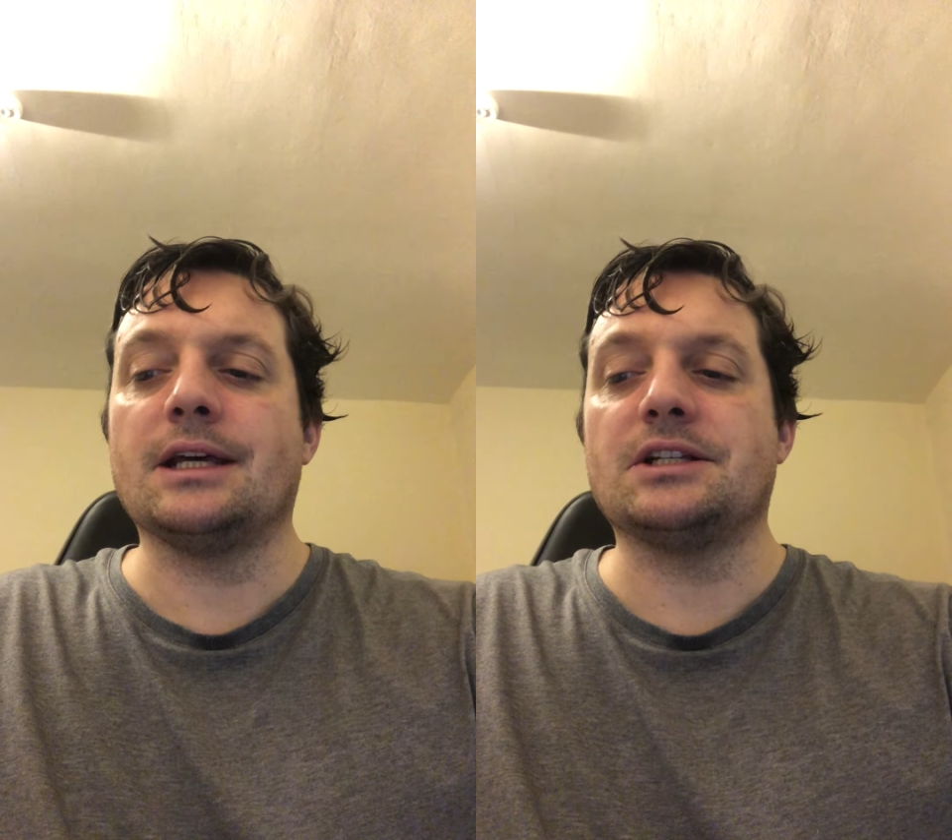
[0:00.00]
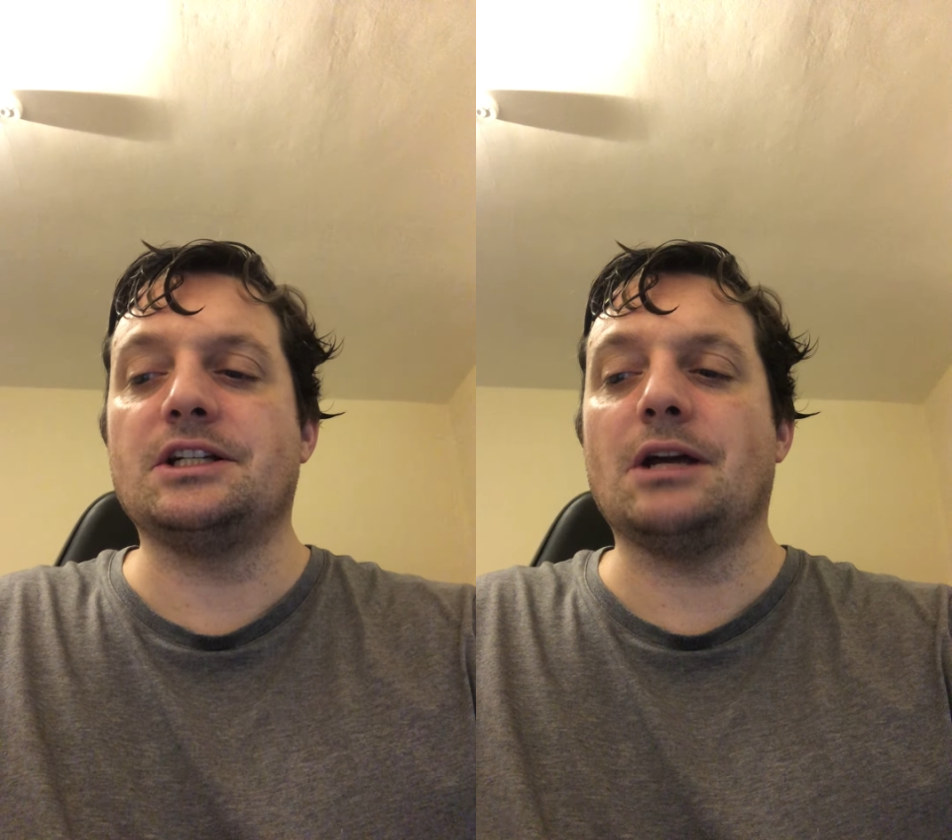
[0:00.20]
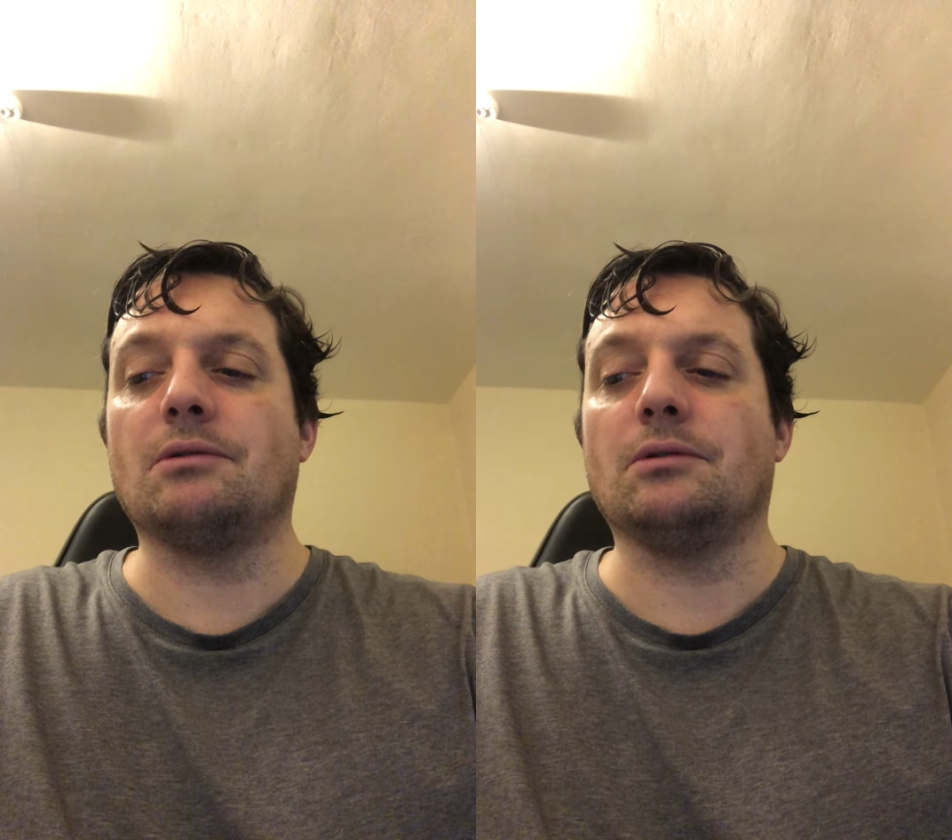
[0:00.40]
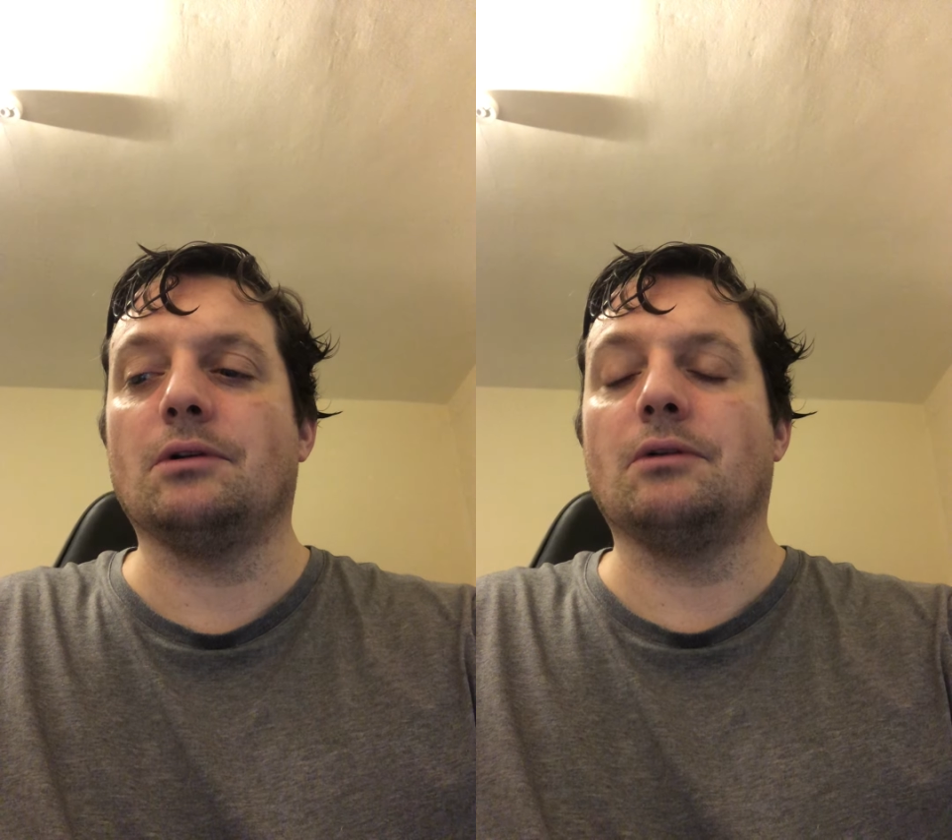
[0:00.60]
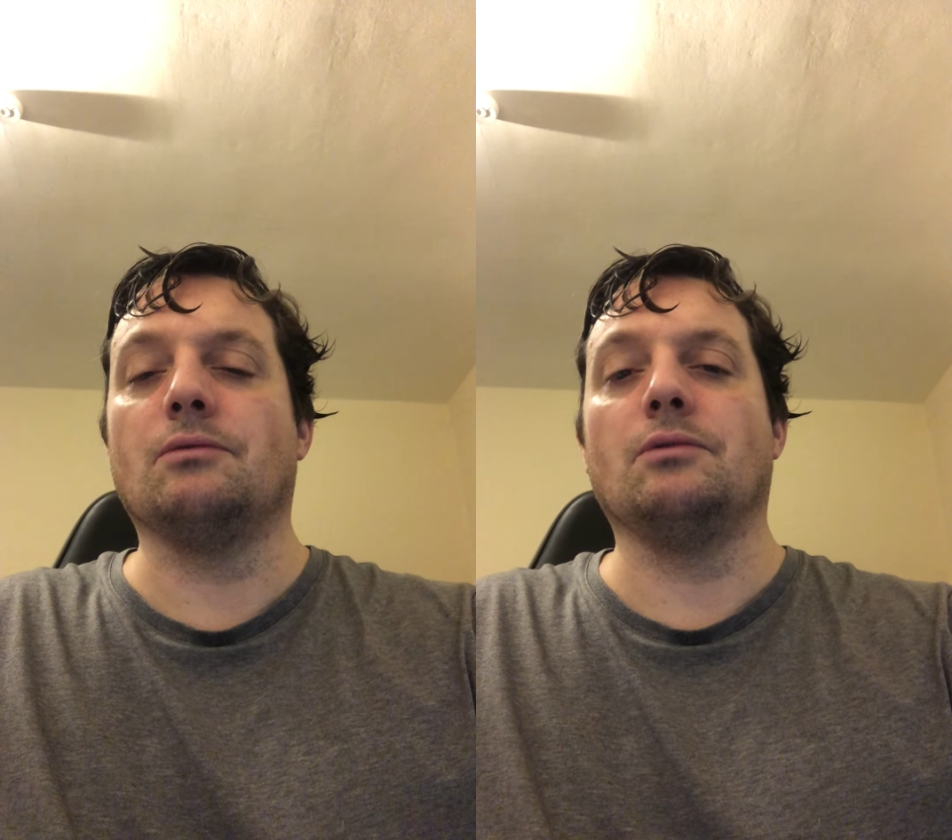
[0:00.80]
There's a
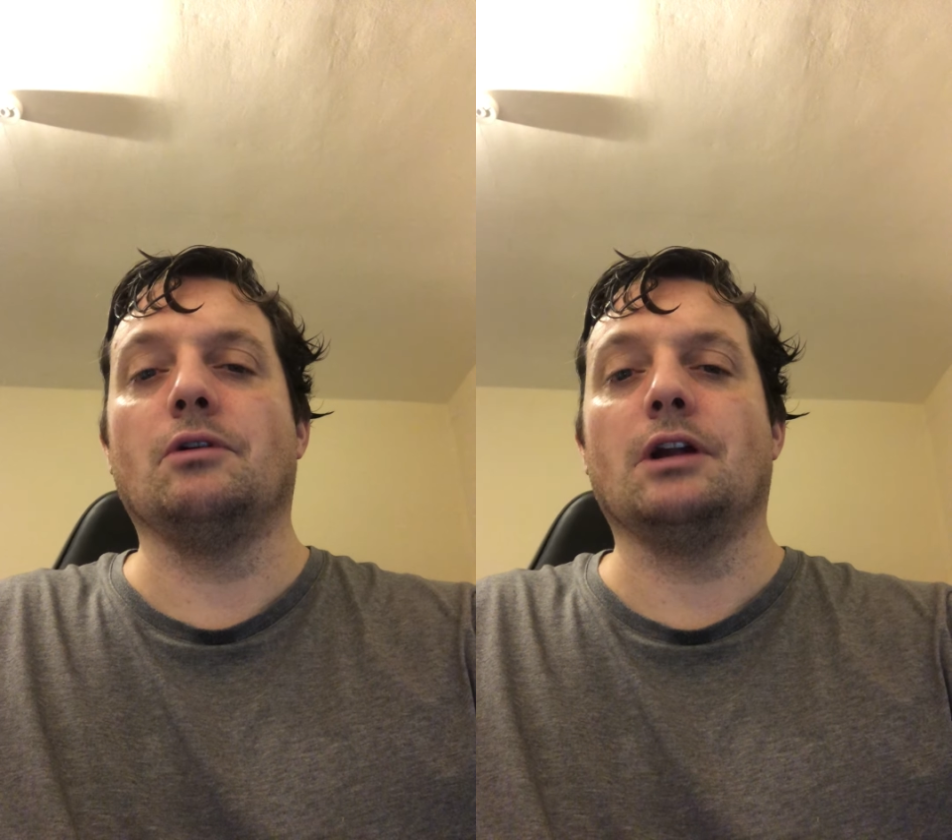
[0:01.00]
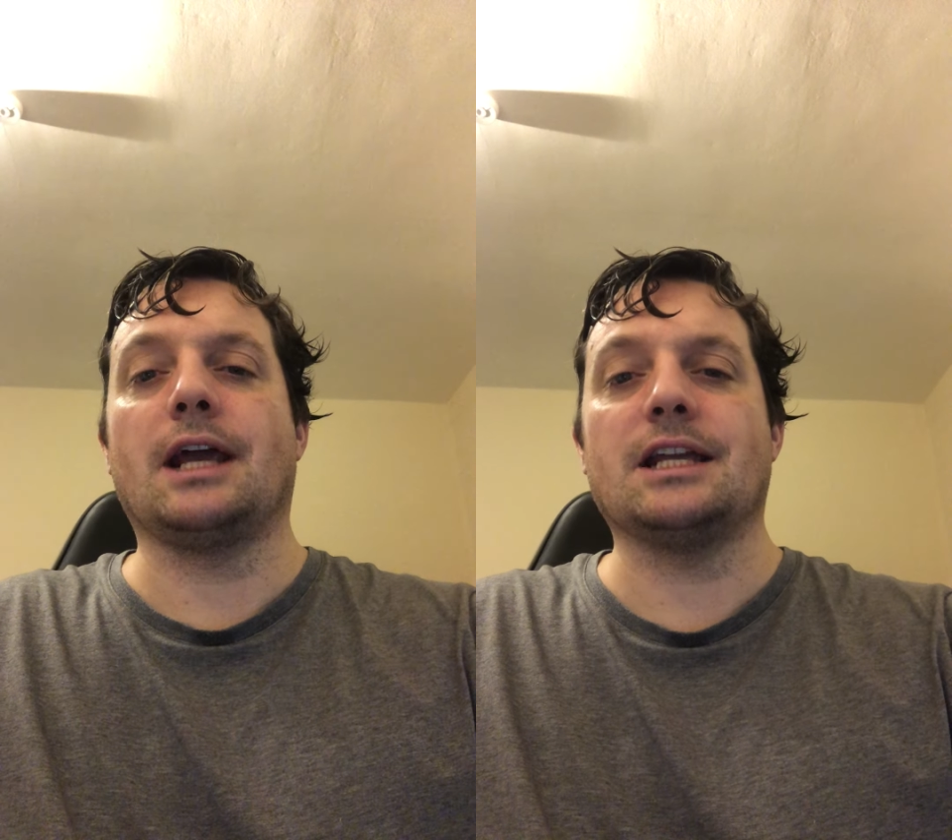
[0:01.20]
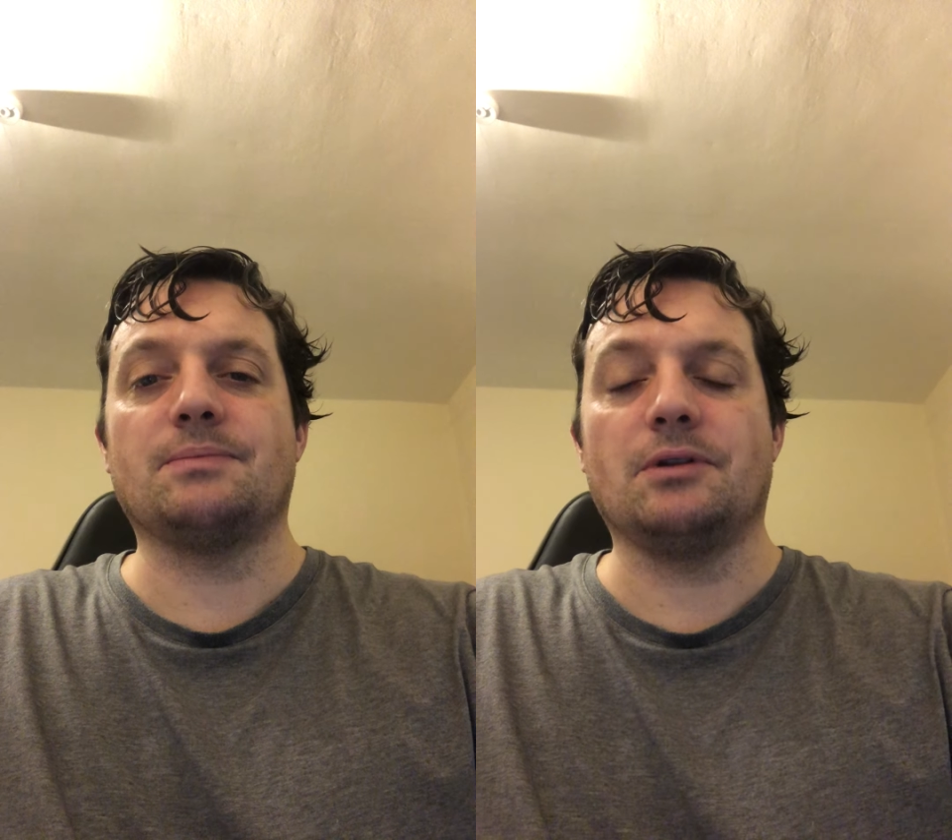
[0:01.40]
general rule against